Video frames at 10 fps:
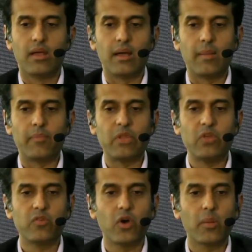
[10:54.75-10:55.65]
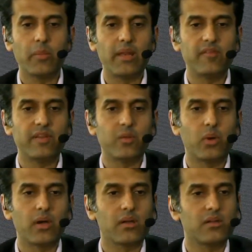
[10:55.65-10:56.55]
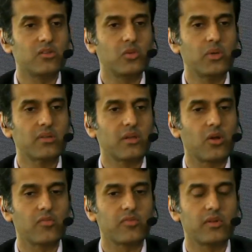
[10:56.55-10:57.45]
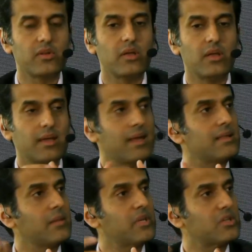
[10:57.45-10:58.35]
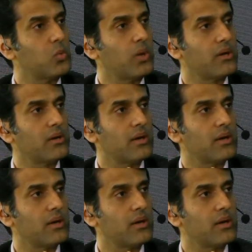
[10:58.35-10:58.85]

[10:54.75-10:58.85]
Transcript: Um, you've got a benefit where consumers can often get there much quicker.